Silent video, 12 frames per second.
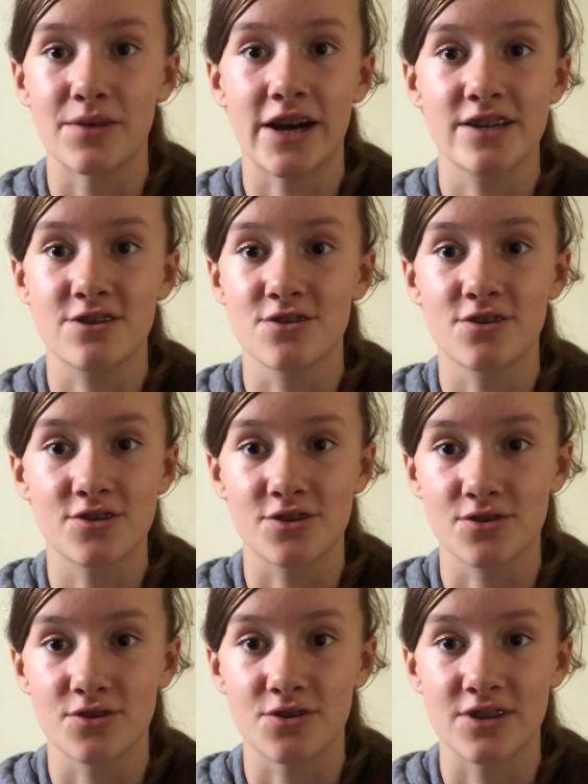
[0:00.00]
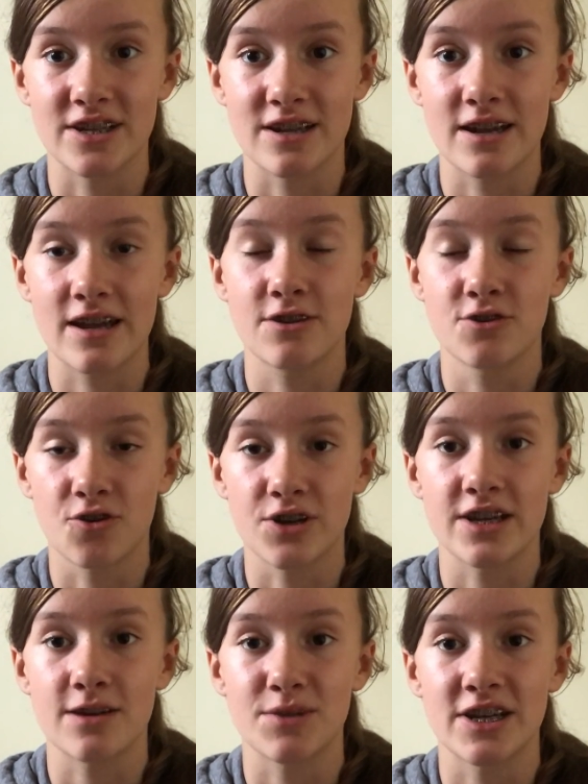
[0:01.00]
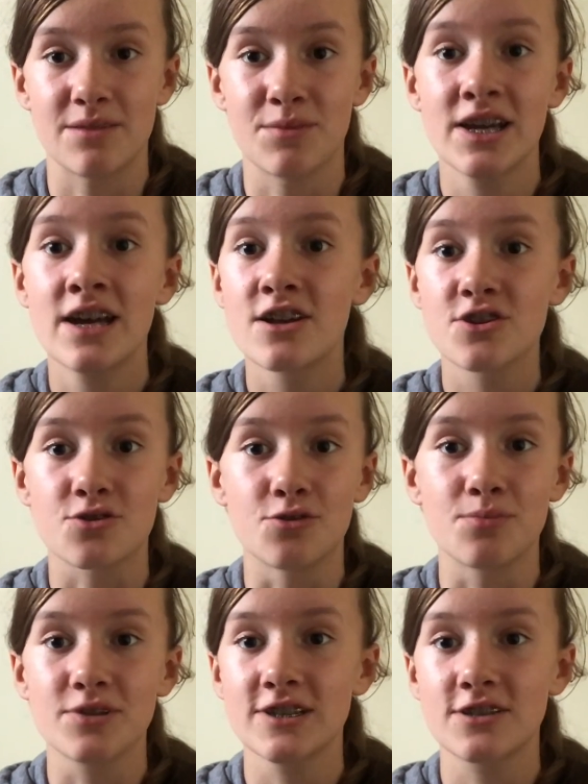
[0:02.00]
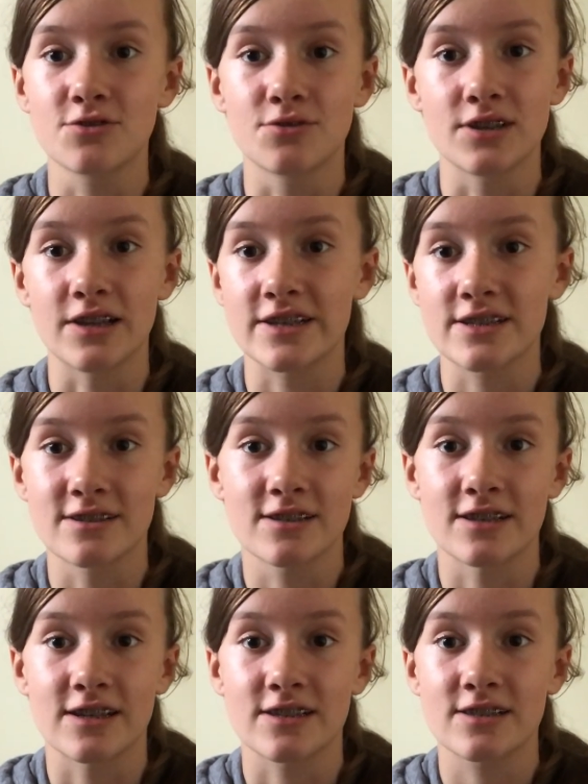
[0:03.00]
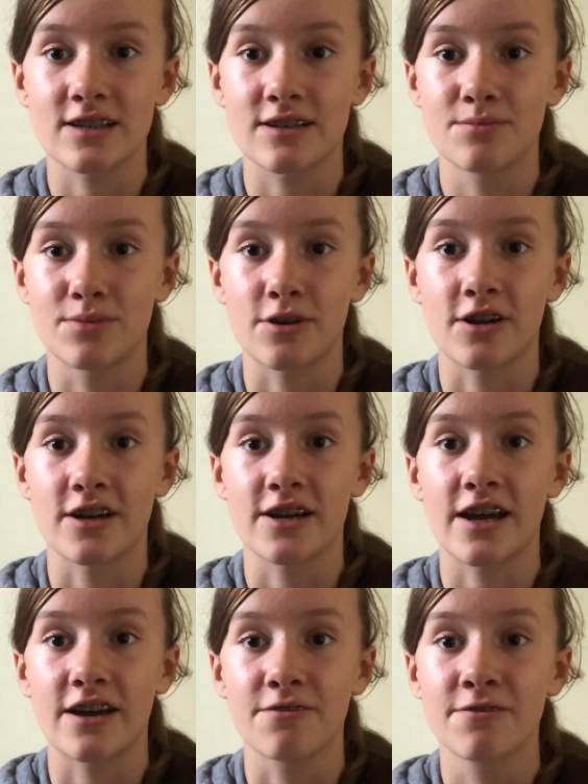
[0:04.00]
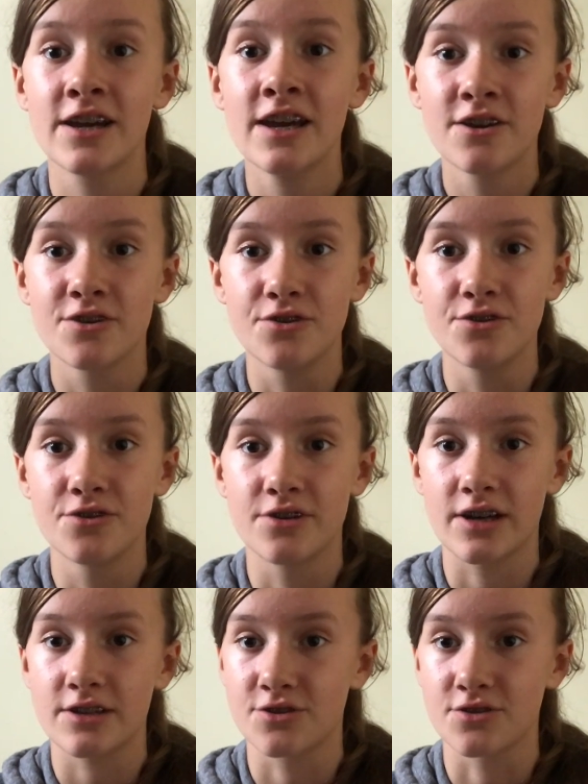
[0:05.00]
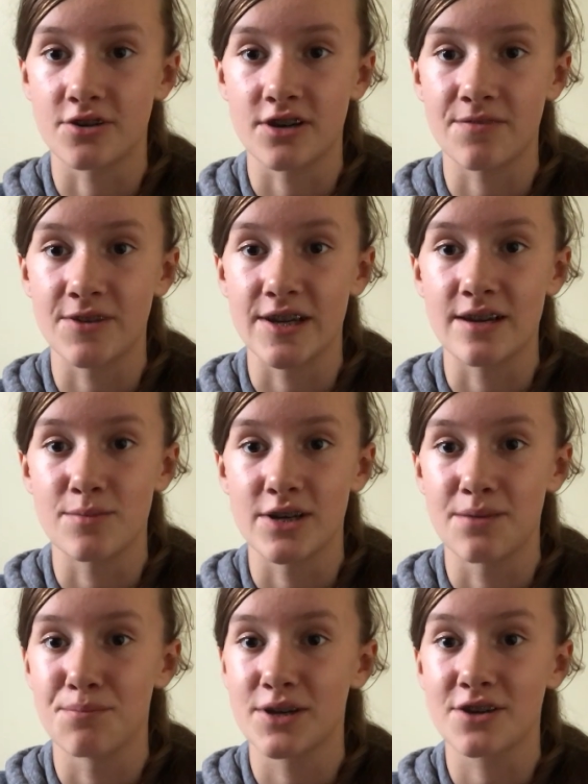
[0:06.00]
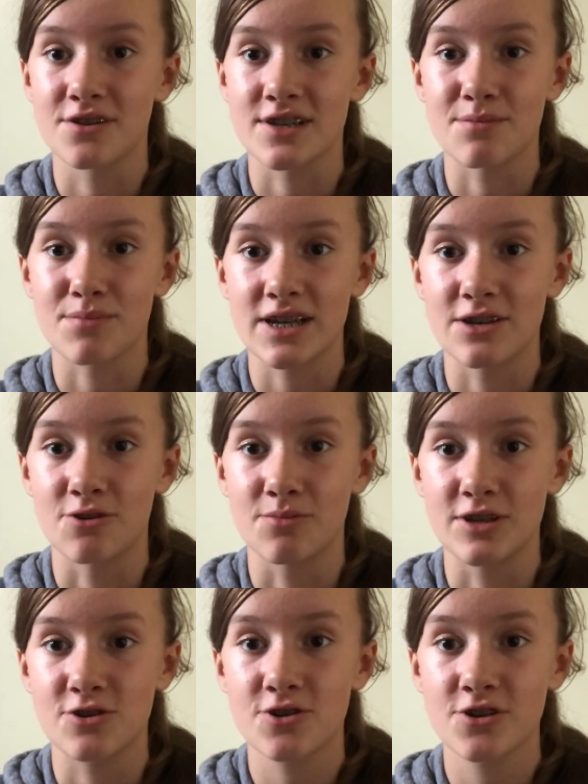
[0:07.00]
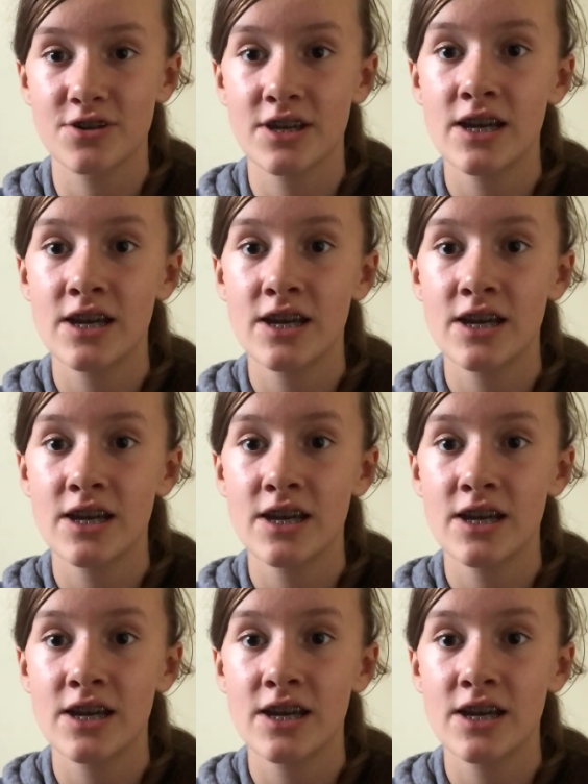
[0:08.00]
I do not do non-M&M, so please don't listen to this part if you do not have an M&M, because it might not be true.